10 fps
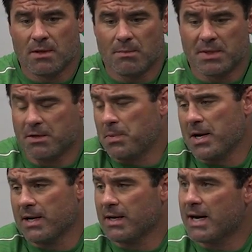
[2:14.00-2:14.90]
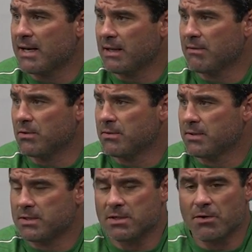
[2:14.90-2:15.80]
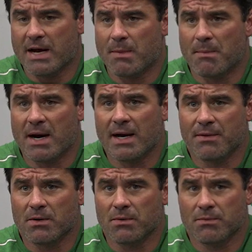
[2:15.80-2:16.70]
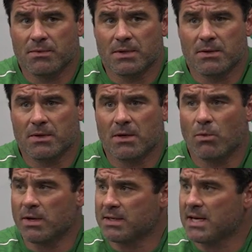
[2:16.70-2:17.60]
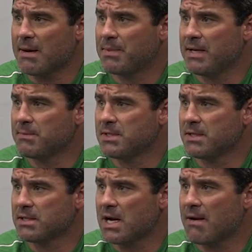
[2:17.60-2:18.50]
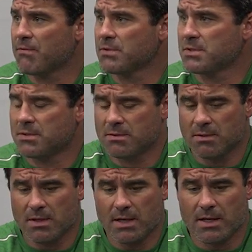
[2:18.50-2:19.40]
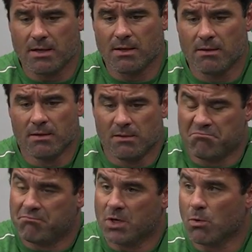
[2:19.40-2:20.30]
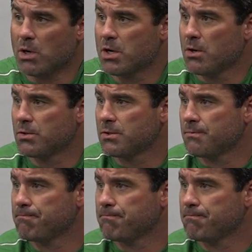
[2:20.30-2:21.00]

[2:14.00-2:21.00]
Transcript: But they're playing at a high level. There's no doubt in my mind they're one of the top teams in this conference, and they're well coached.